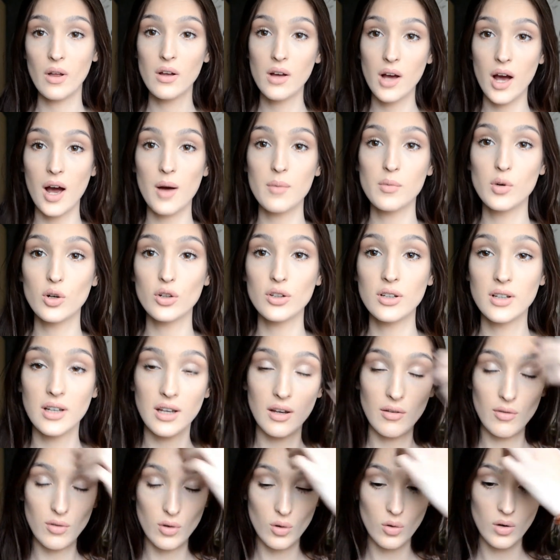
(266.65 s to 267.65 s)
I'm gonna
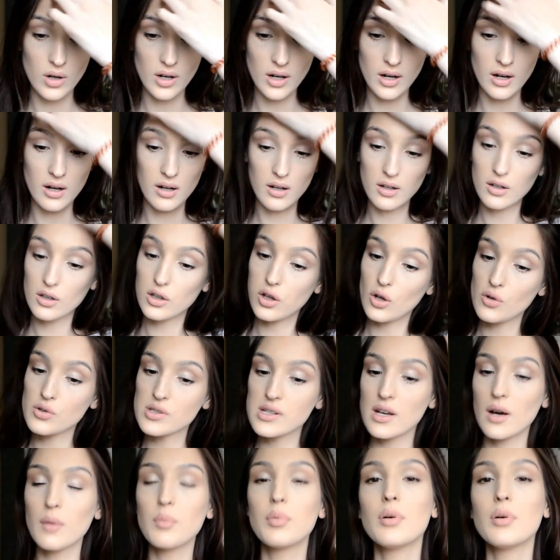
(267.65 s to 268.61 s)
give it a close-up.